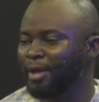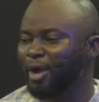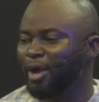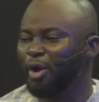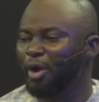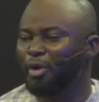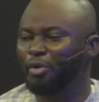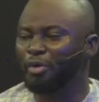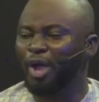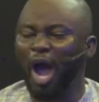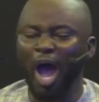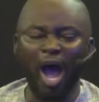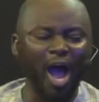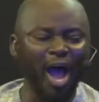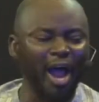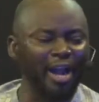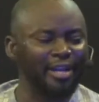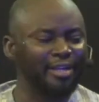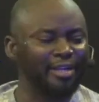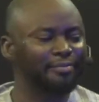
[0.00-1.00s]

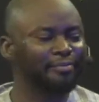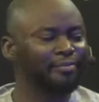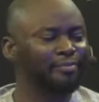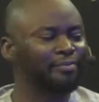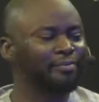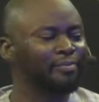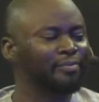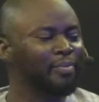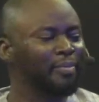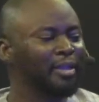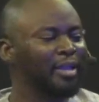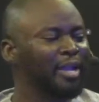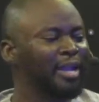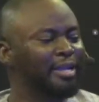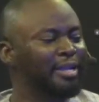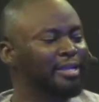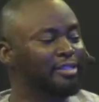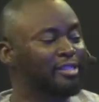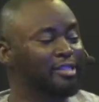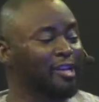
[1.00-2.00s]
God
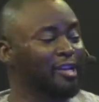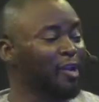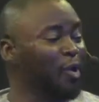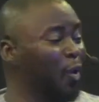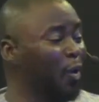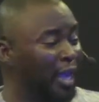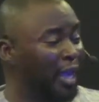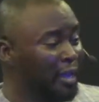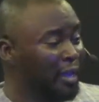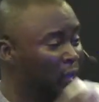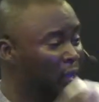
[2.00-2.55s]
is looking.